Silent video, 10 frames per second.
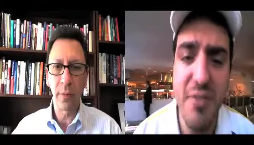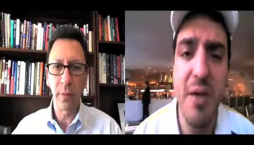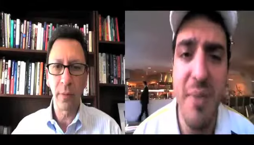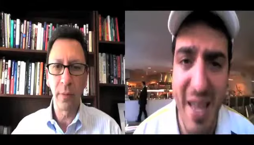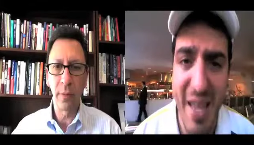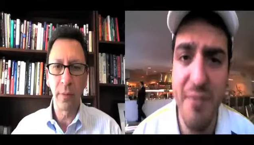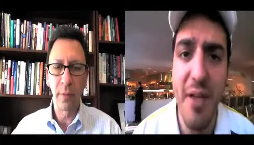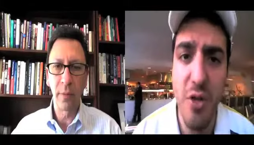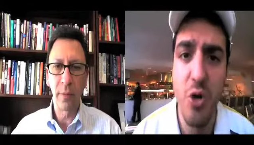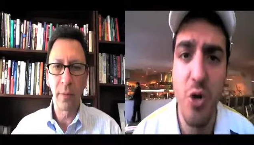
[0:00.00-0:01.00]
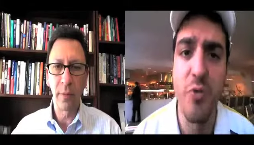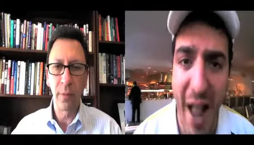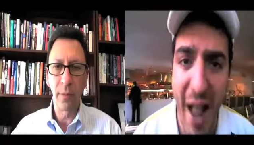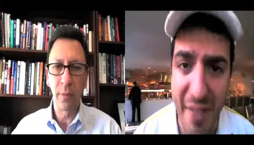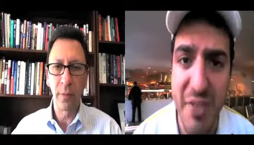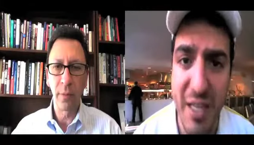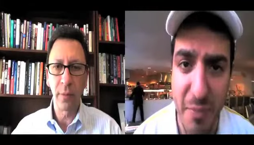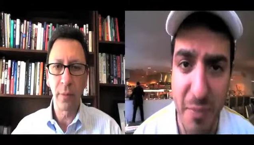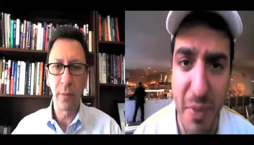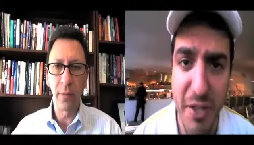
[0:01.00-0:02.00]
Speaker 1: them in Vancouver at the
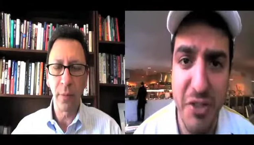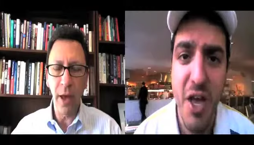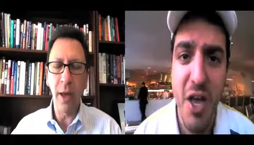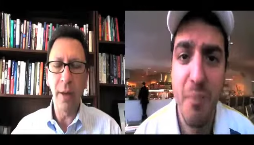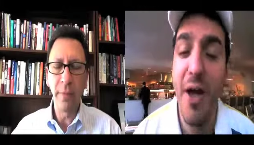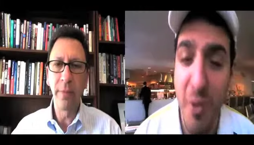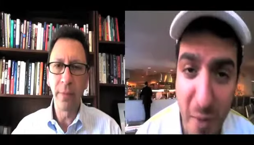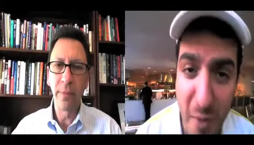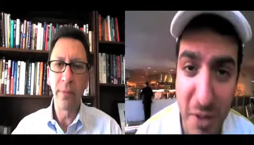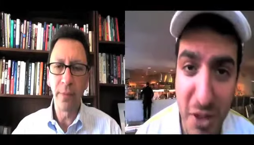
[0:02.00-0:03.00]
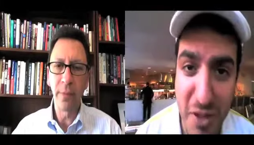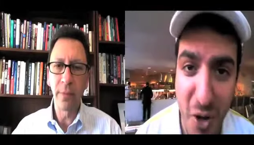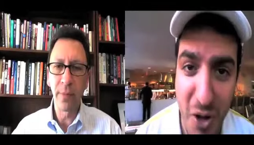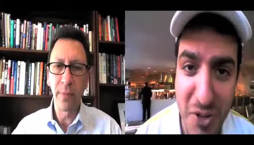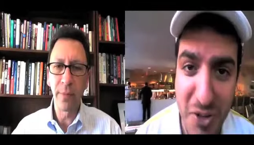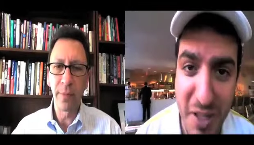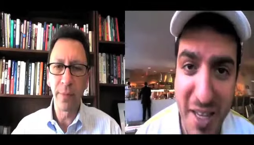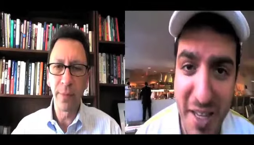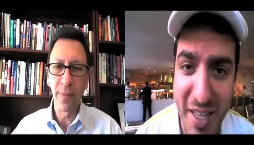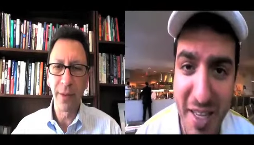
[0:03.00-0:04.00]
Olympics. Yeah. By the way, we took them all to the
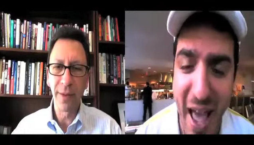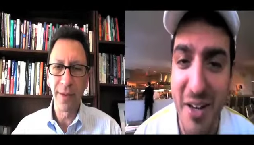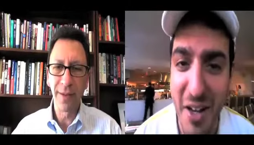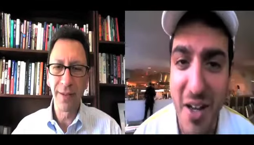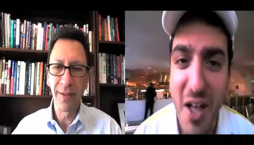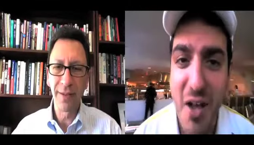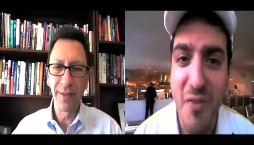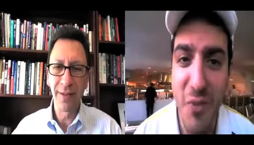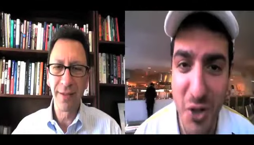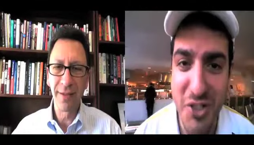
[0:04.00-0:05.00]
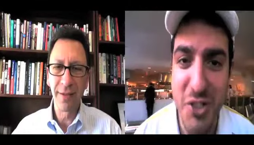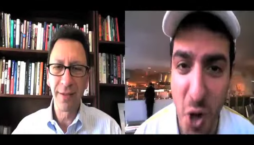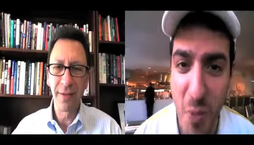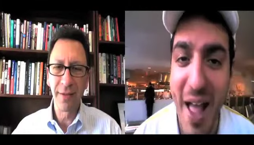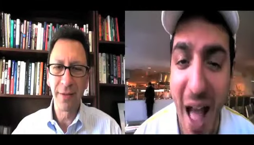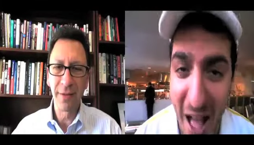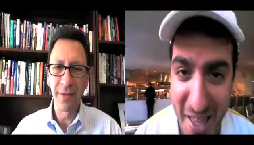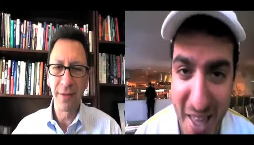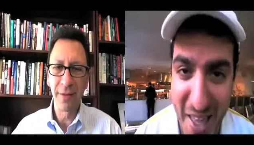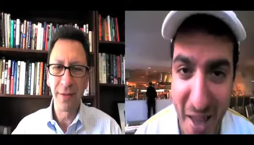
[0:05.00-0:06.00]
Canada versus Norway
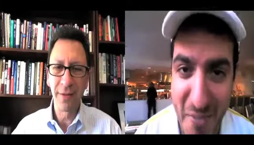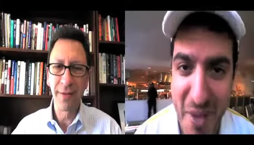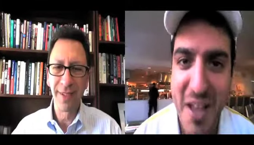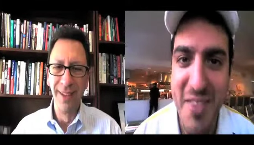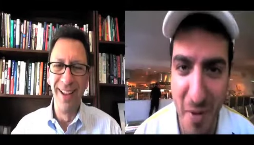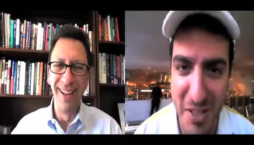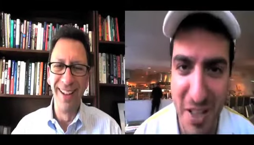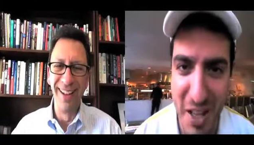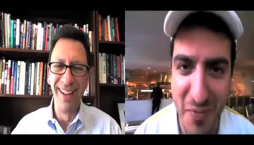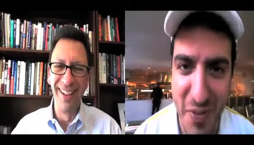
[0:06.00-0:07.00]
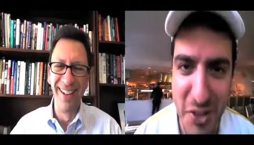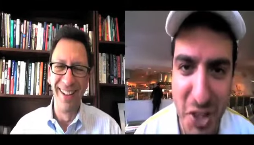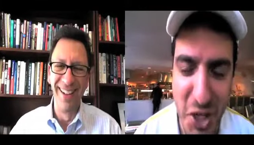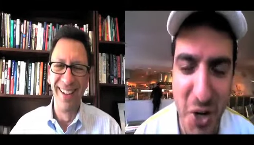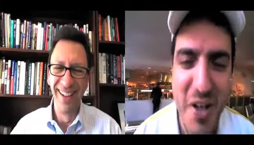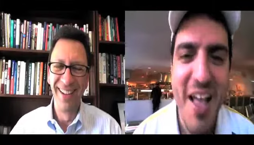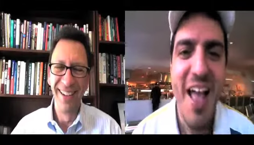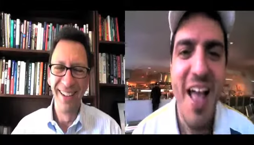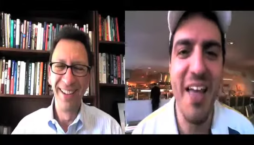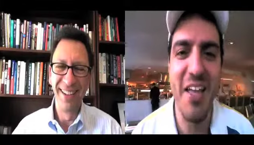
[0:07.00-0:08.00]
hockey game. That was a lot of fun too,
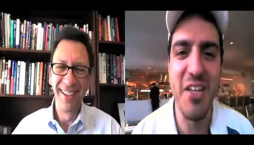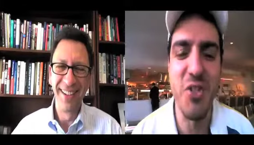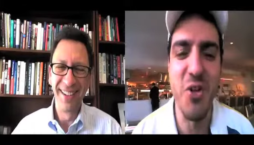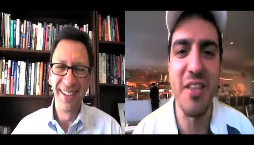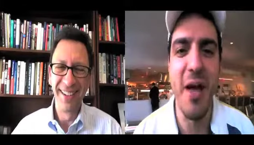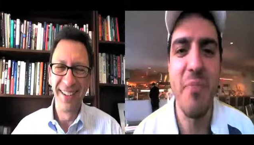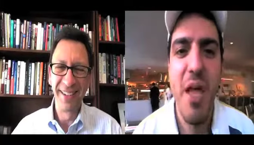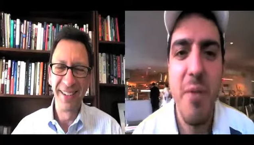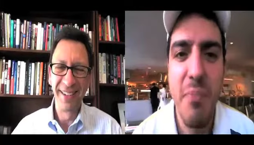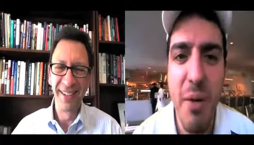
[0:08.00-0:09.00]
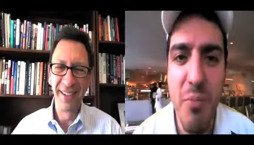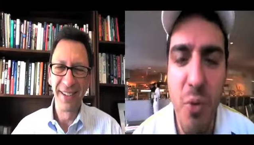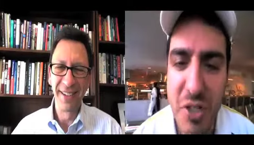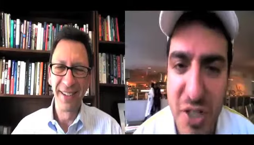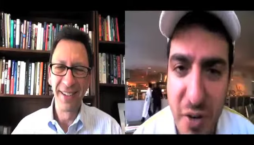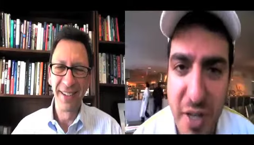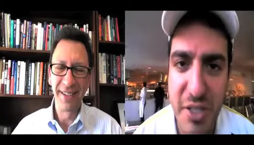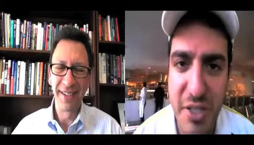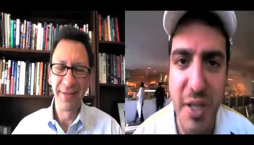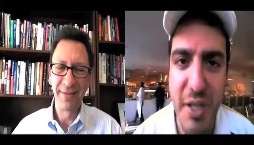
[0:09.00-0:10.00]
and they enjoyed that. But more
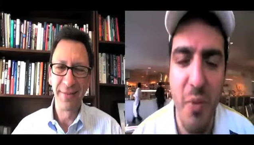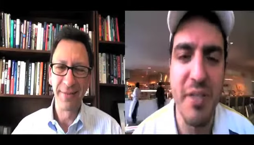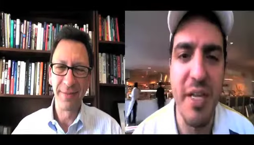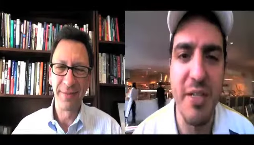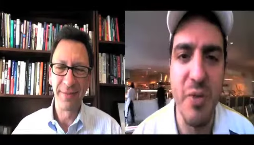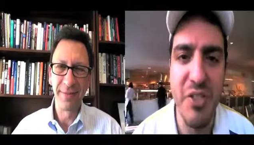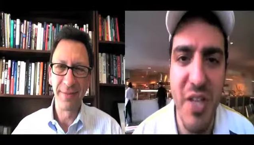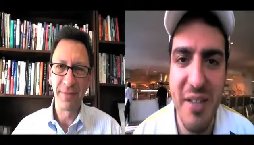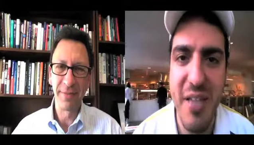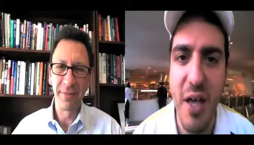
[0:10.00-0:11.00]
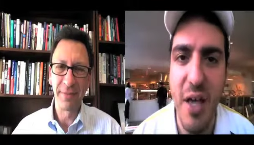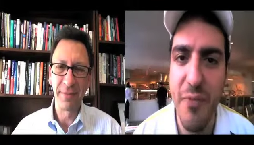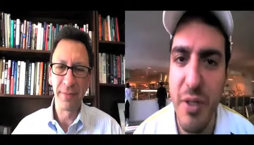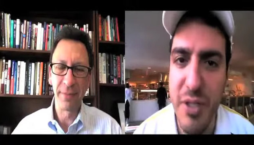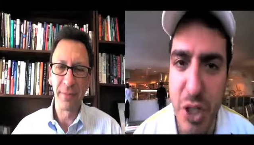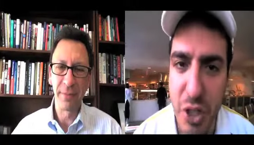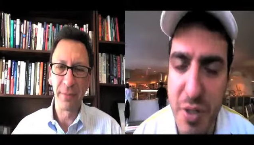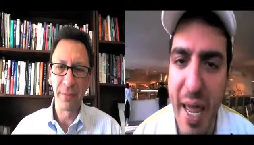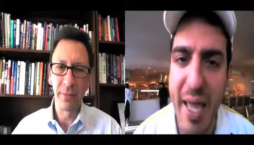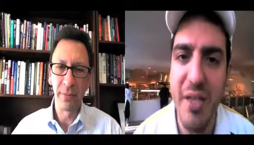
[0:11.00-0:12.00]
seriously, what we did is we sat down for two
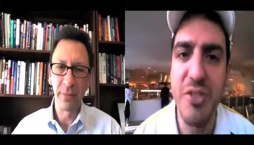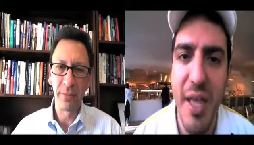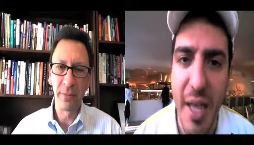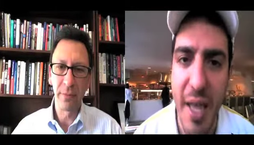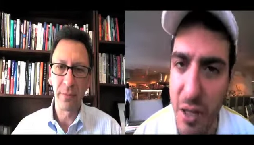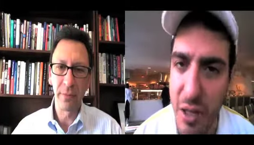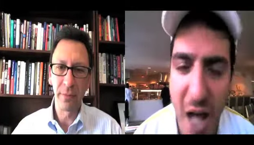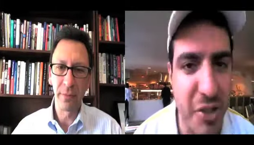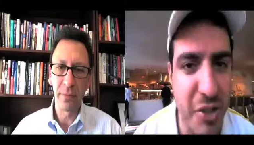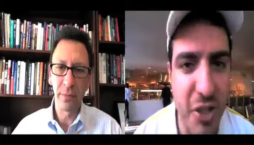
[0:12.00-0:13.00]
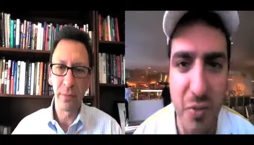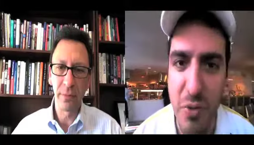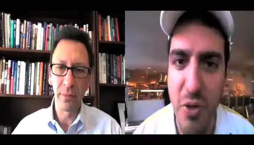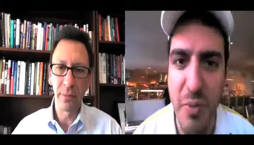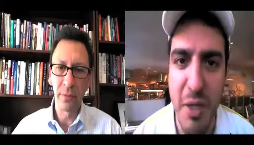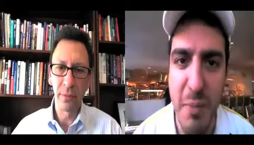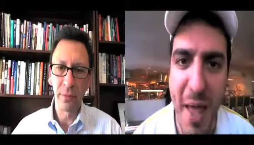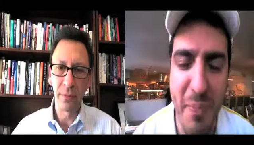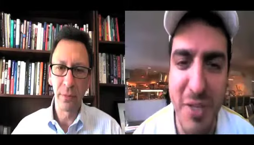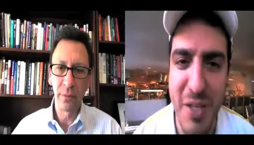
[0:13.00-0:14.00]
days in a, locked in a room in the
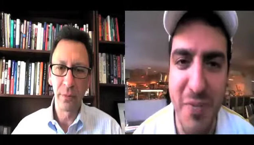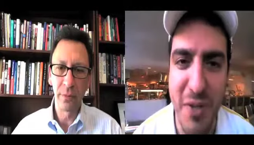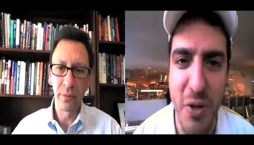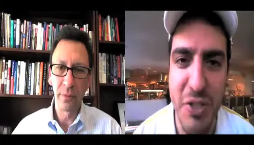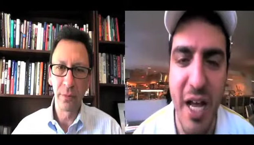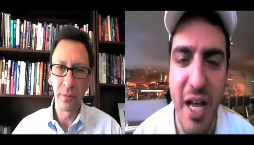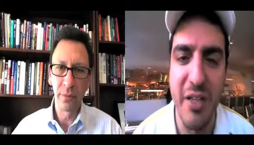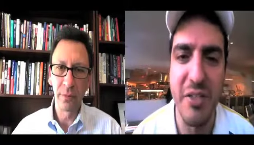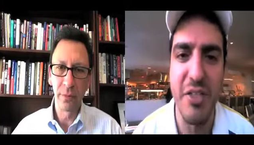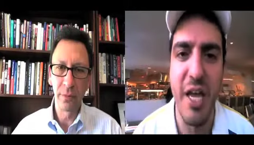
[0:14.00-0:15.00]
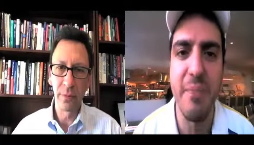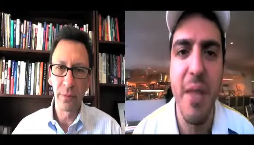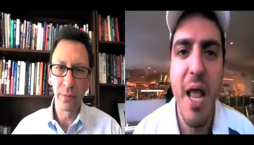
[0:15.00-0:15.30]
Pan Pacific Hotel and said,